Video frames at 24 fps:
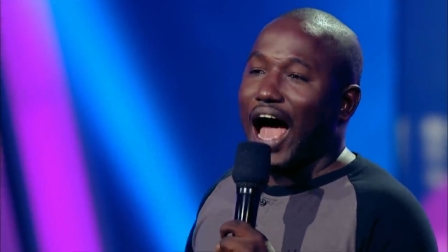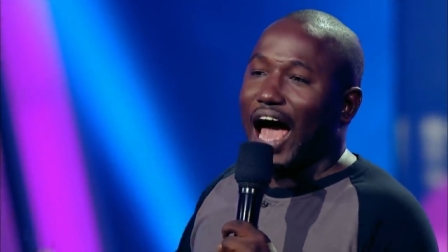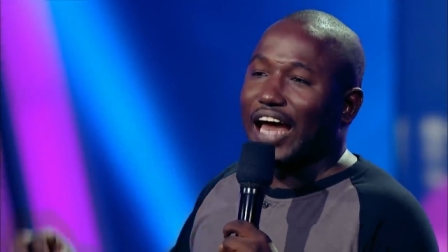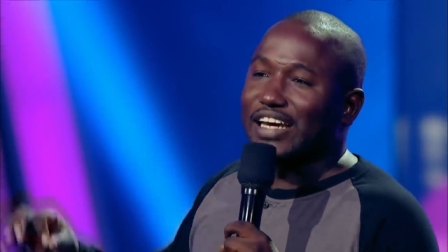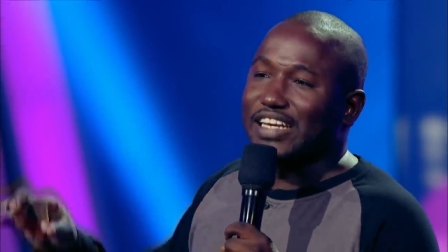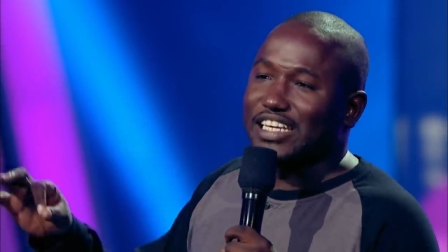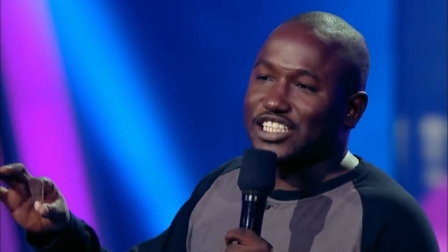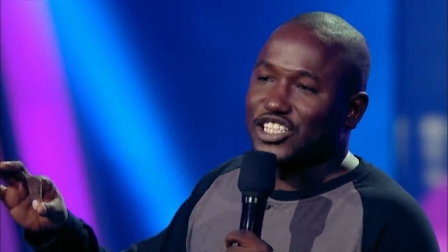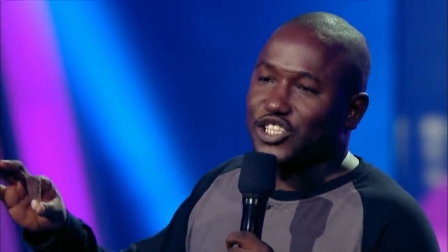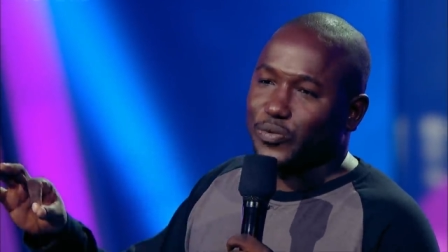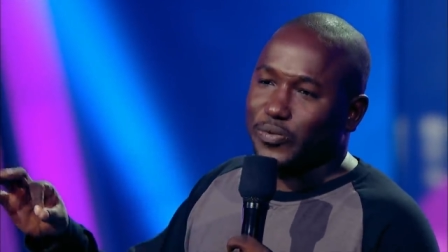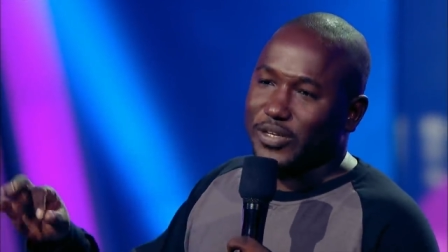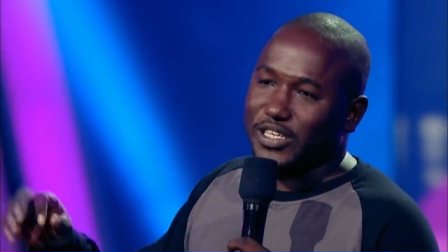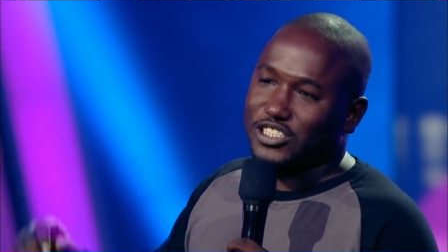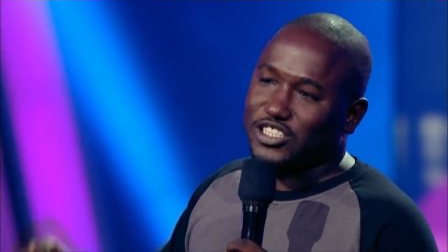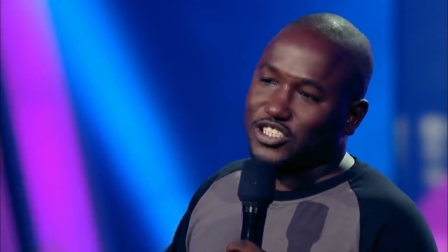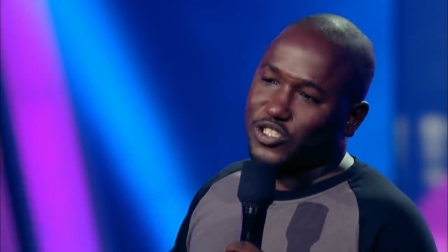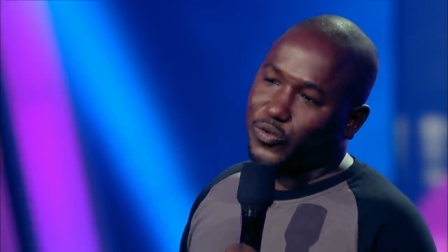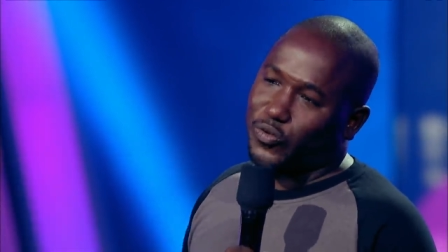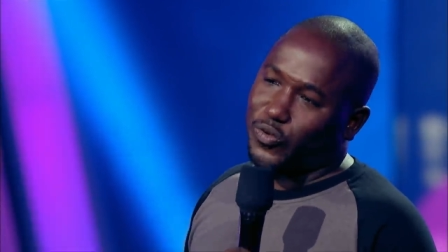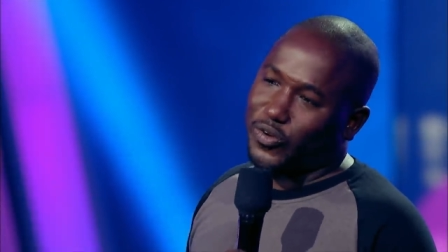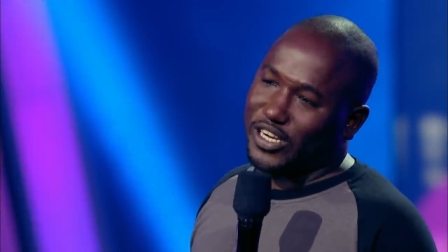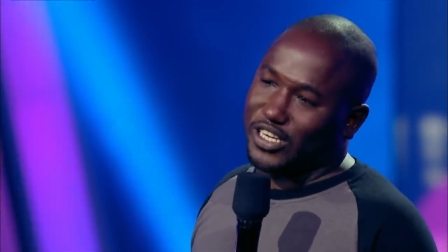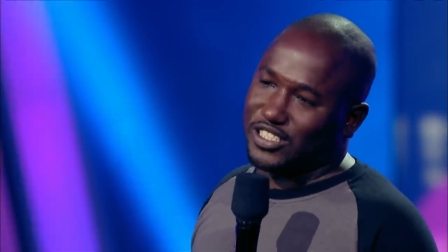I need three
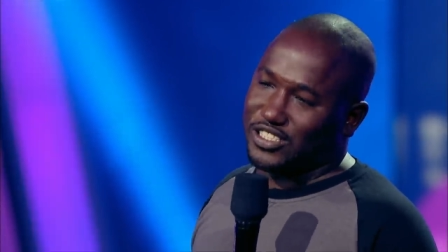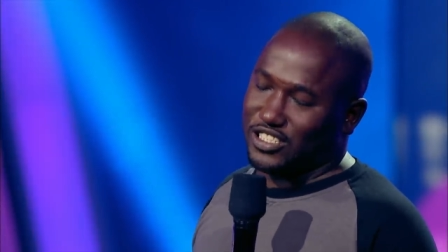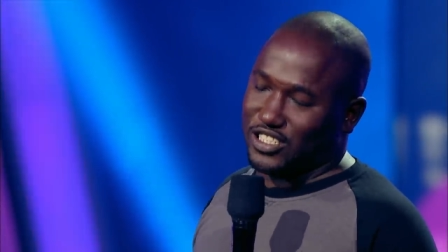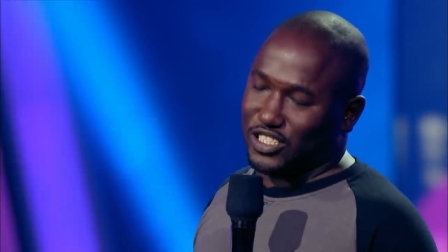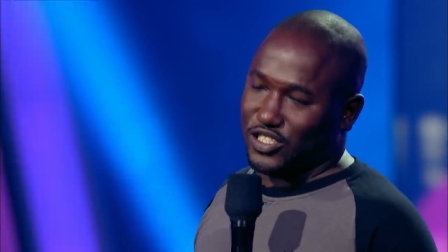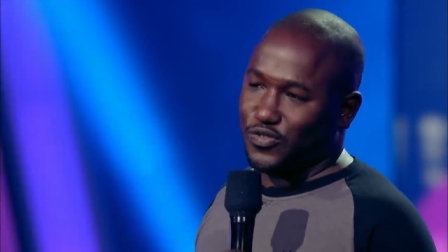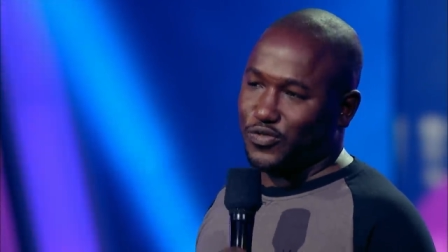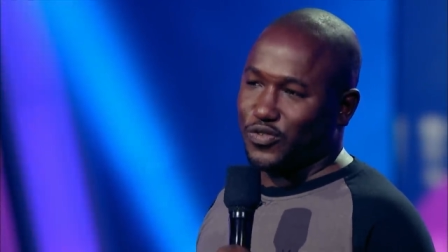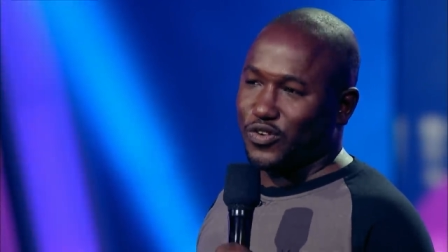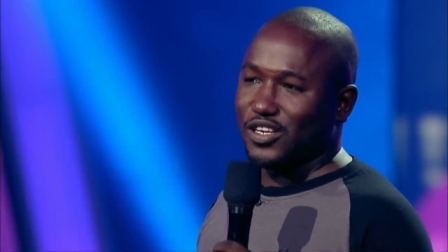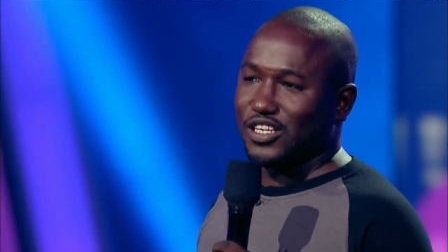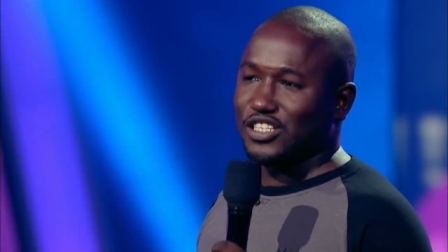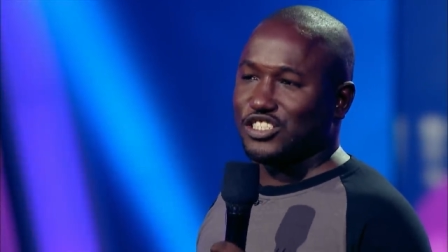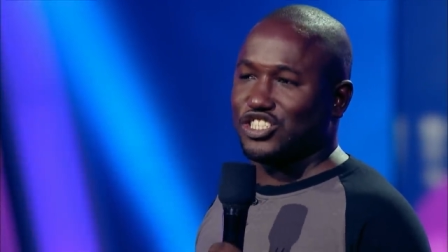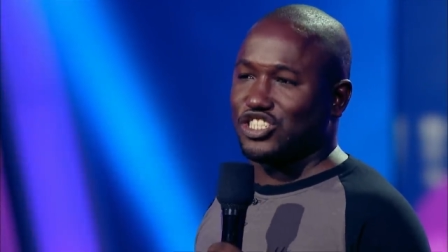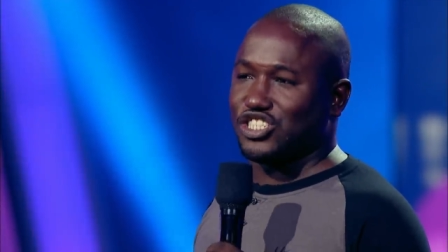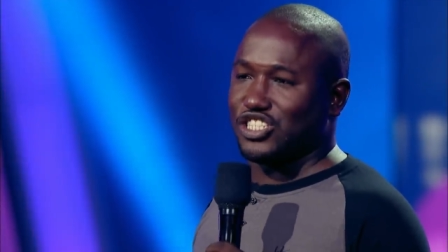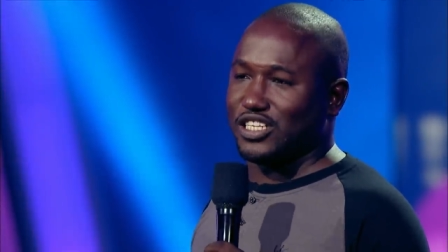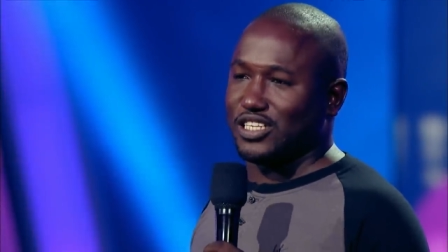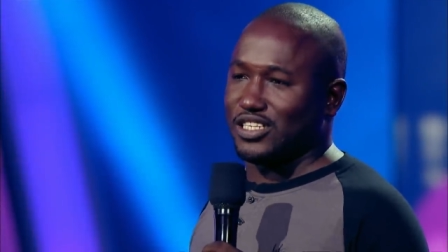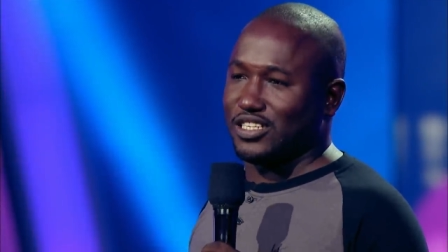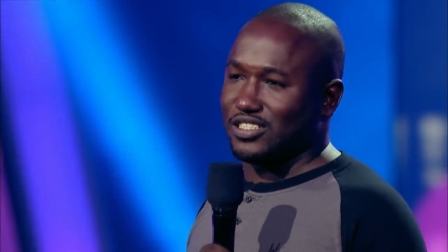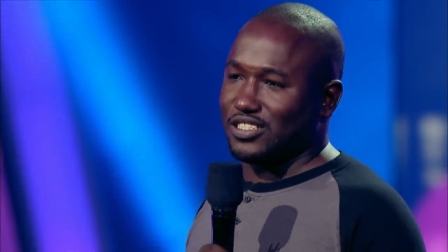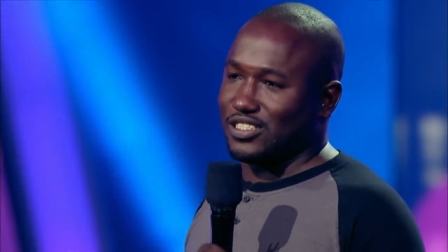syringes full of
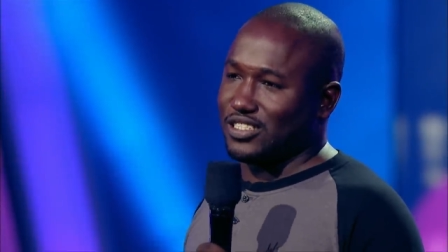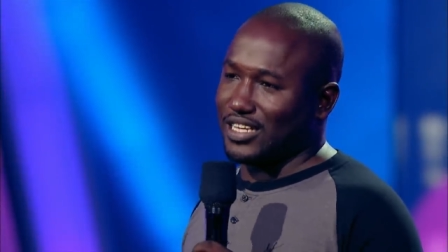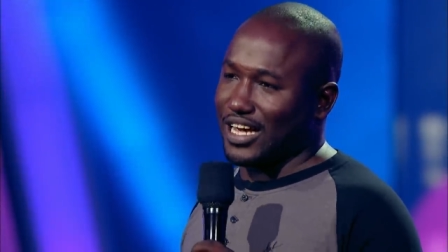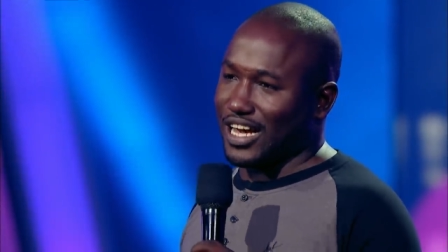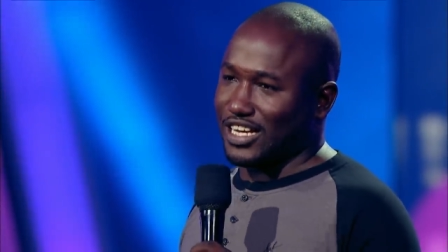cheese.